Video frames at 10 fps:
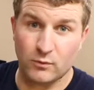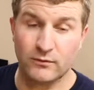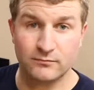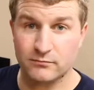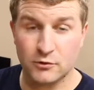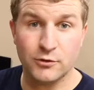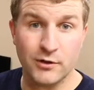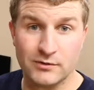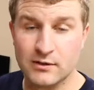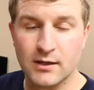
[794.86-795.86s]
well, who
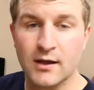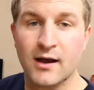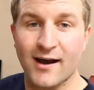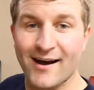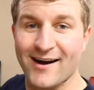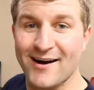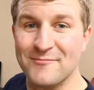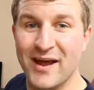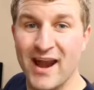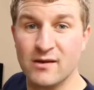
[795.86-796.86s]
knows.
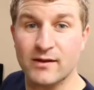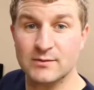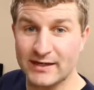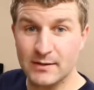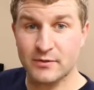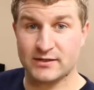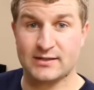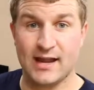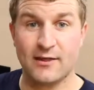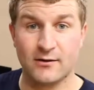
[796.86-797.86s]
But anyways, we need to
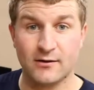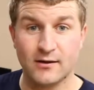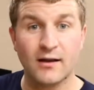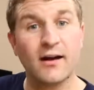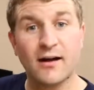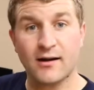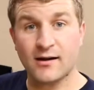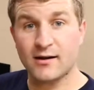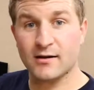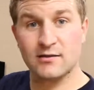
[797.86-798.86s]
put together
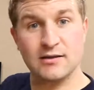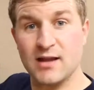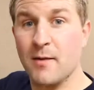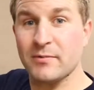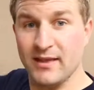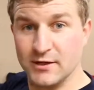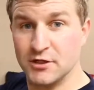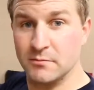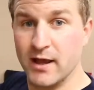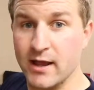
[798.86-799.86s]
the top of the
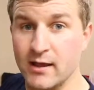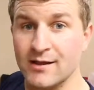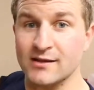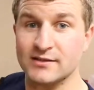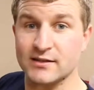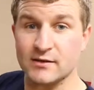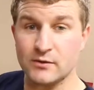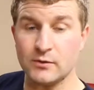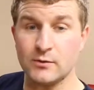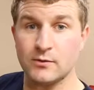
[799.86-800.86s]
engine bay,
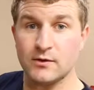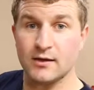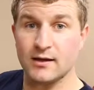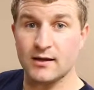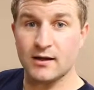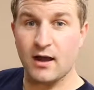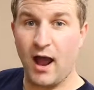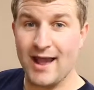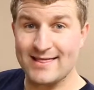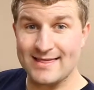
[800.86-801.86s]
so
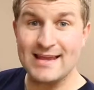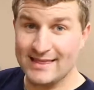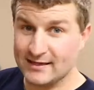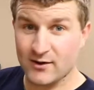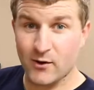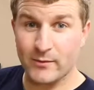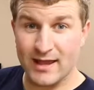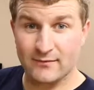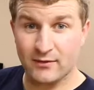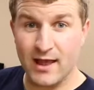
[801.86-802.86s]
I think that's all we
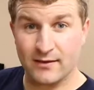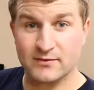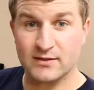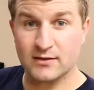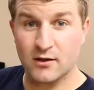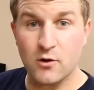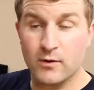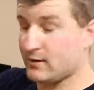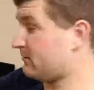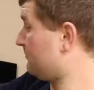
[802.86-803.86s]
have left. Oh,
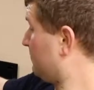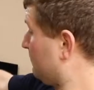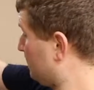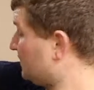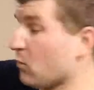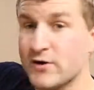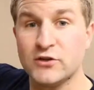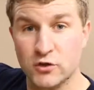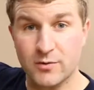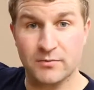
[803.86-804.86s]
and the one
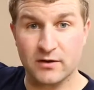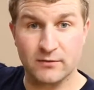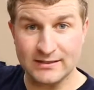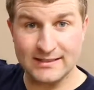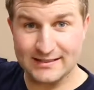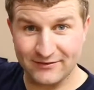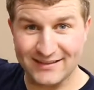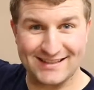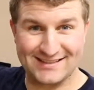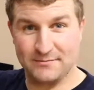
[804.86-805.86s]
tube up there for the
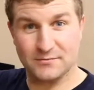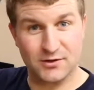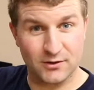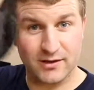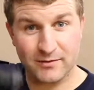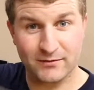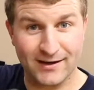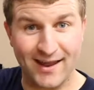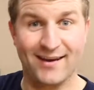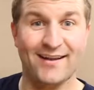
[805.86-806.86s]
CCV system. Don't let me
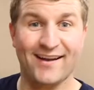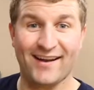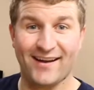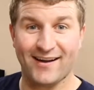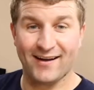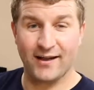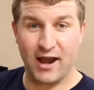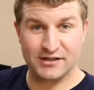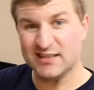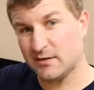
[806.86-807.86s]
forget.
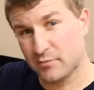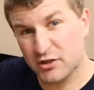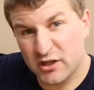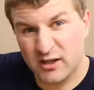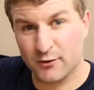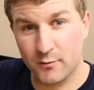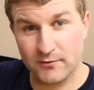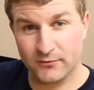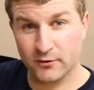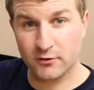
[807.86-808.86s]
I just need to push it in a little
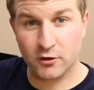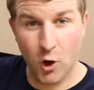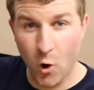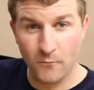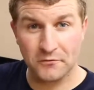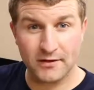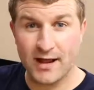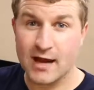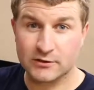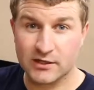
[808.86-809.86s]
bit further. Hopefully it
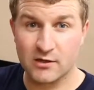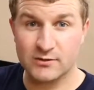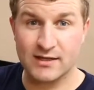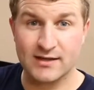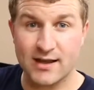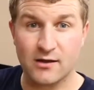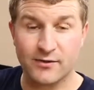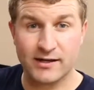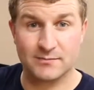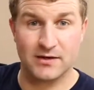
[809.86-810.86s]
actually goes in now
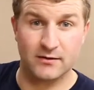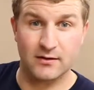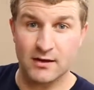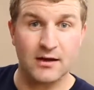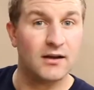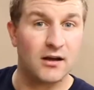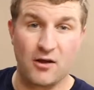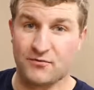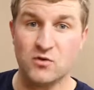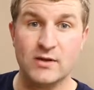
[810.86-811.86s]
that it's been
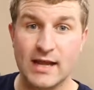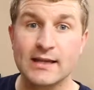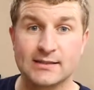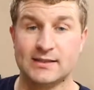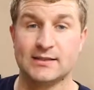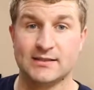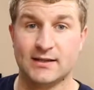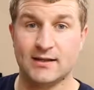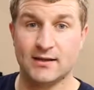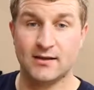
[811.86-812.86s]
a few days since
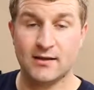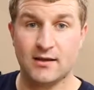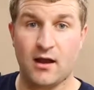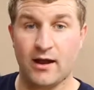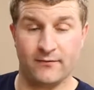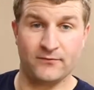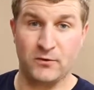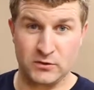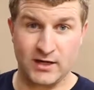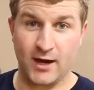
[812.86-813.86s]
I
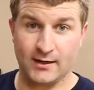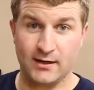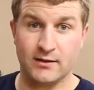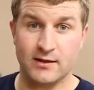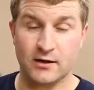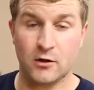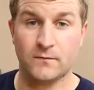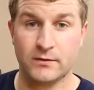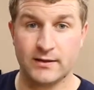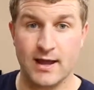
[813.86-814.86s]
first got it in there.
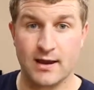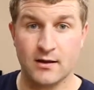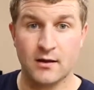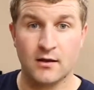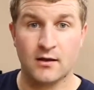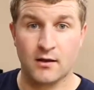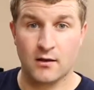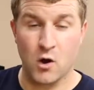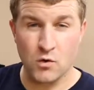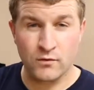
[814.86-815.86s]
Hopefully that
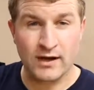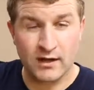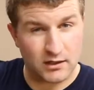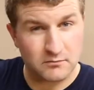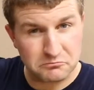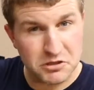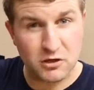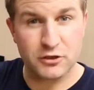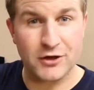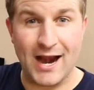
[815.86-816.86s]
O-ring
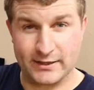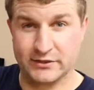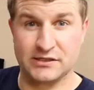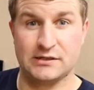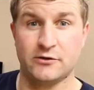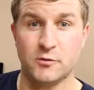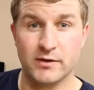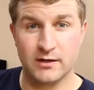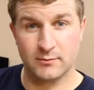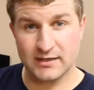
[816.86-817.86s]
contracts just a little
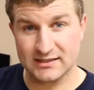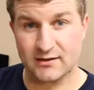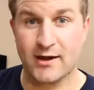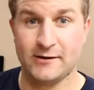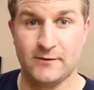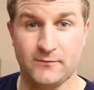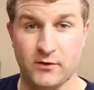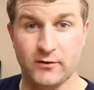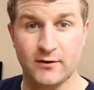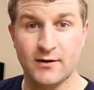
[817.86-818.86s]
bit and then we can slide it in
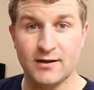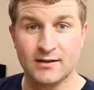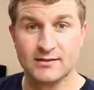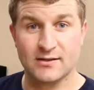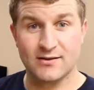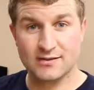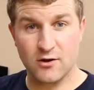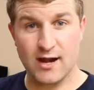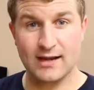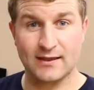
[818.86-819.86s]
further. So let's
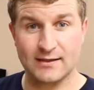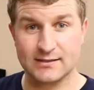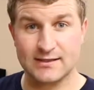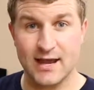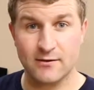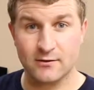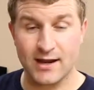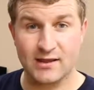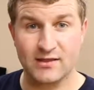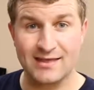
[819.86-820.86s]
go ahead and get this together,
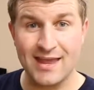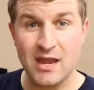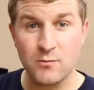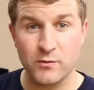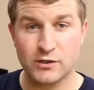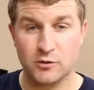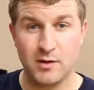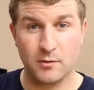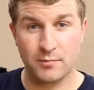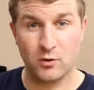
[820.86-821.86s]
and then we should
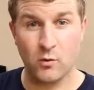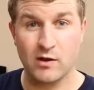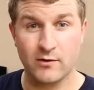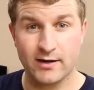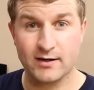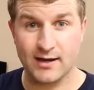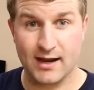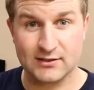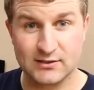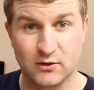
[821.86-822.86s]
be able to put oil in it
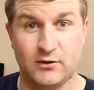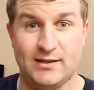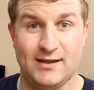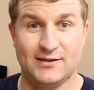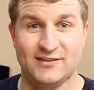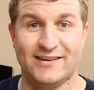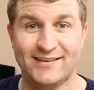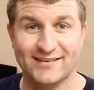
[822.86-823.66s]
and start the engine.